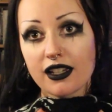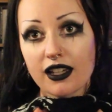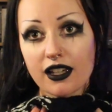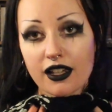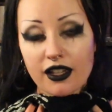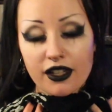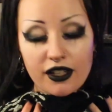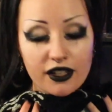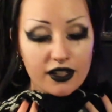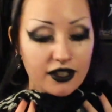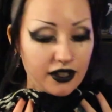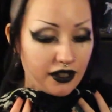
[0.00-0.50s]

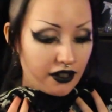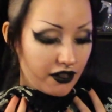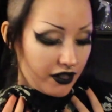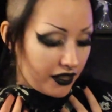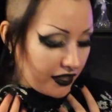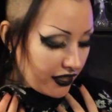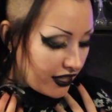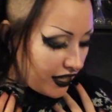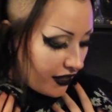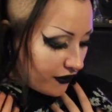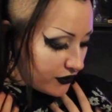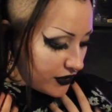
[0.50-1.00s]

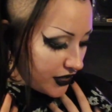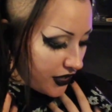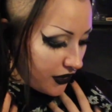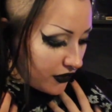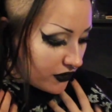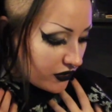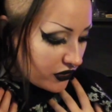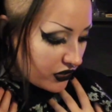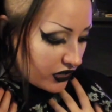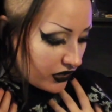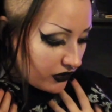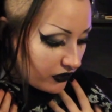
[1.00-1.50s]
I have
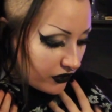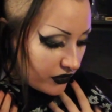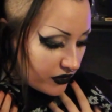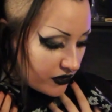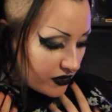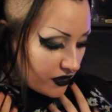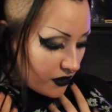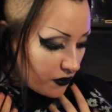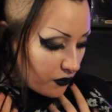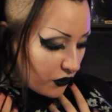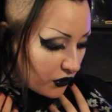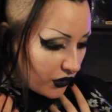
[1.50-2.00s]
zero chill on
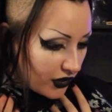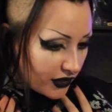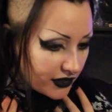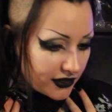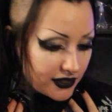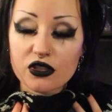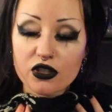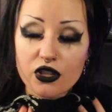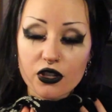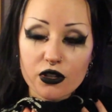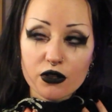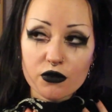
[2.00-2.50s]
some things,
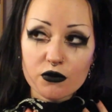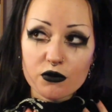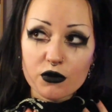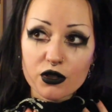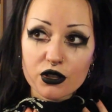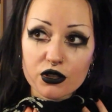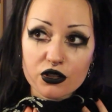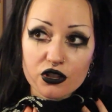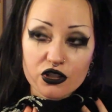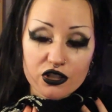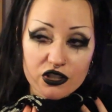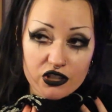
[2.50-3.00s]
too
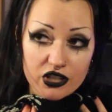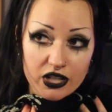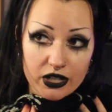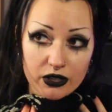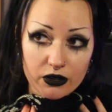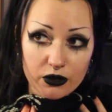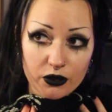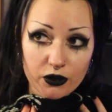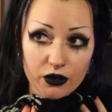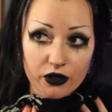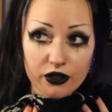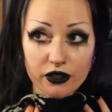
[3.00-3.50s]
much
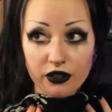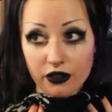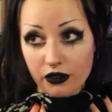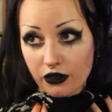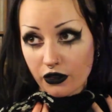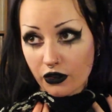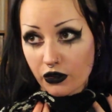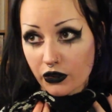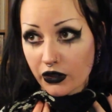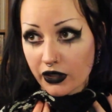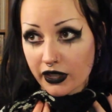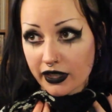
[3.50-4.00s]
chill on
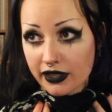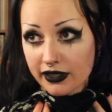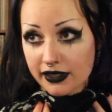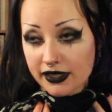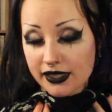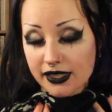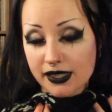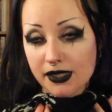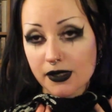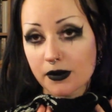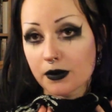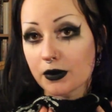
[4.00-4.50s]
other
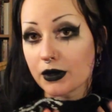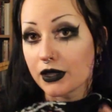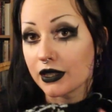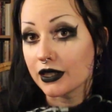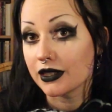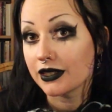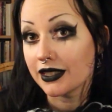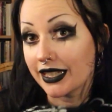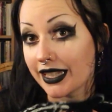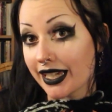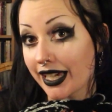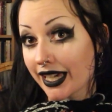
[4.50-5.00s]
things, but
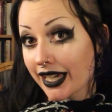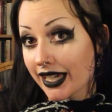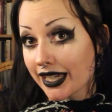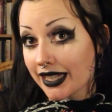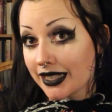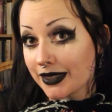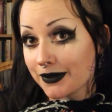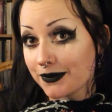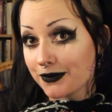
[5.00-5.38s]
yeah.